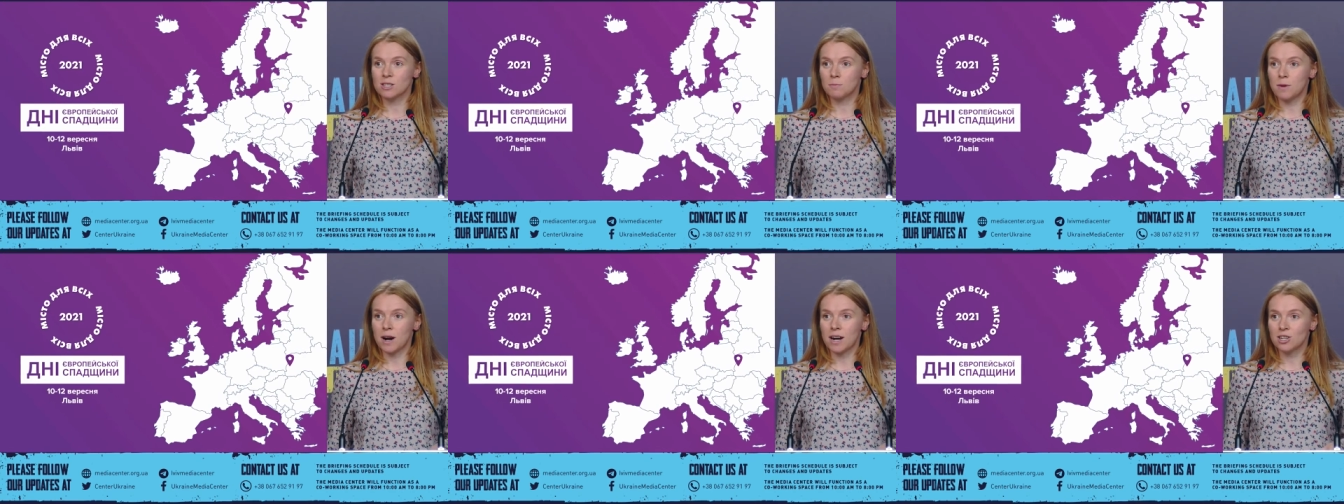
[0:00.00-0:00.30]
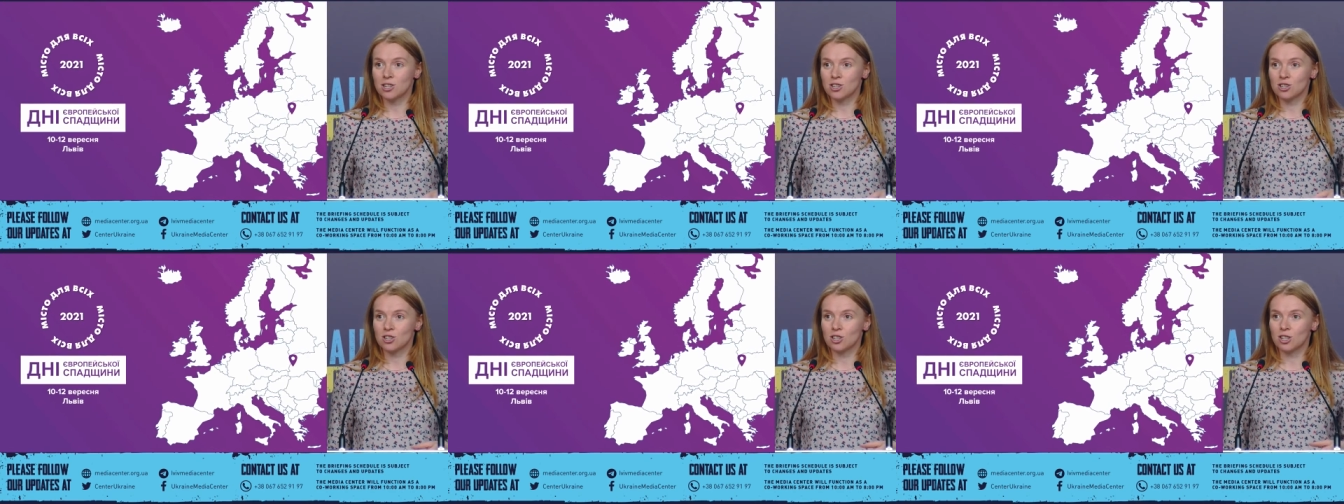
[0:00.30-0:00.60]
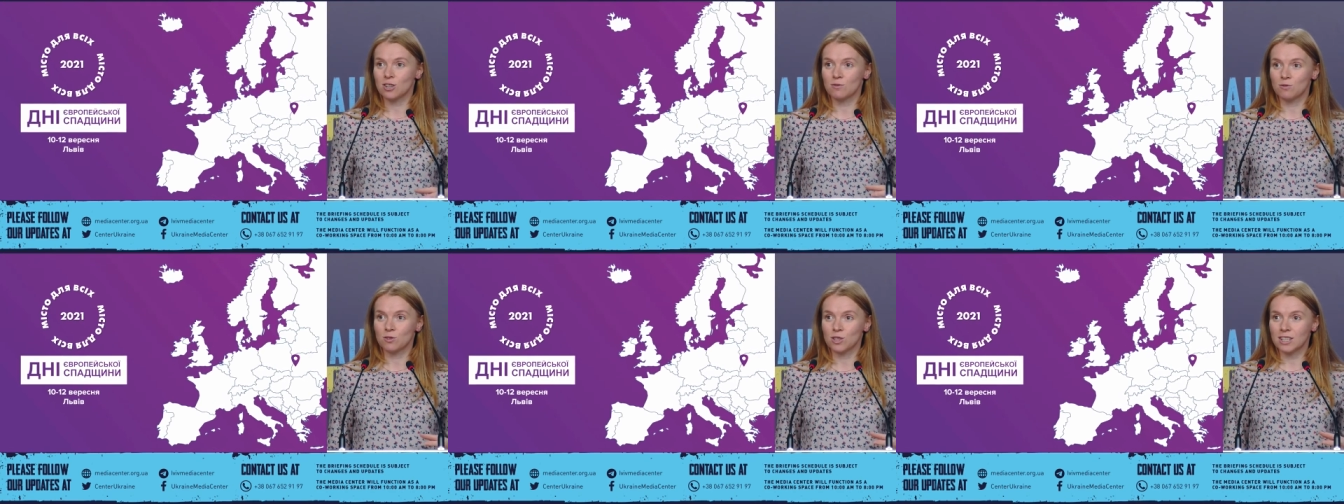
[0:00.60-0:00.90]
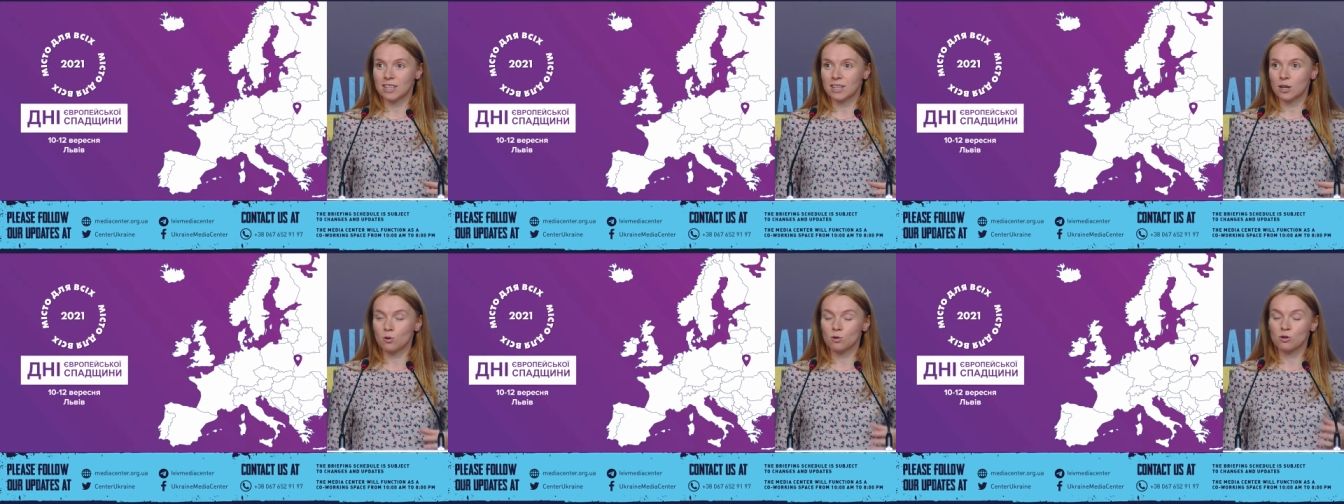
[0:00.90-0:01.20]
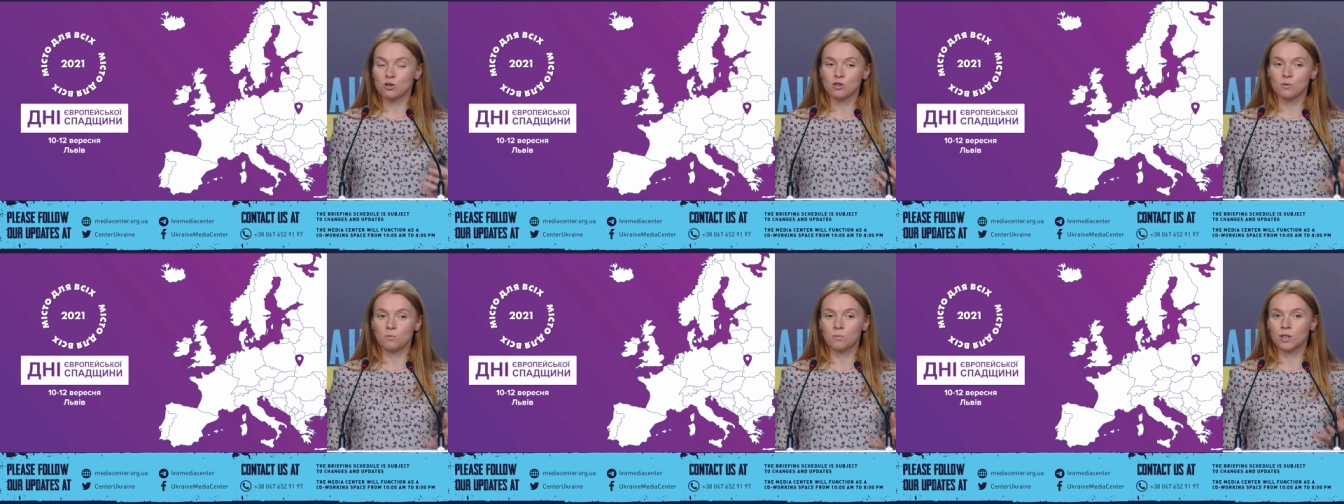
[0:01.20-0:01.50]
uh, was very
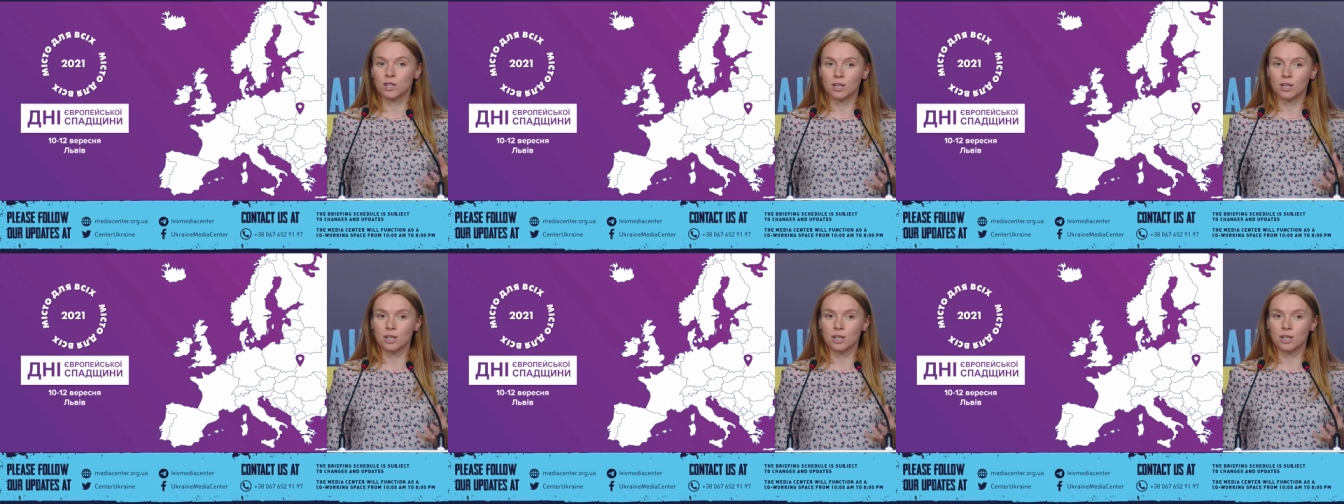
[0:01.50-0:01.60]
slow in the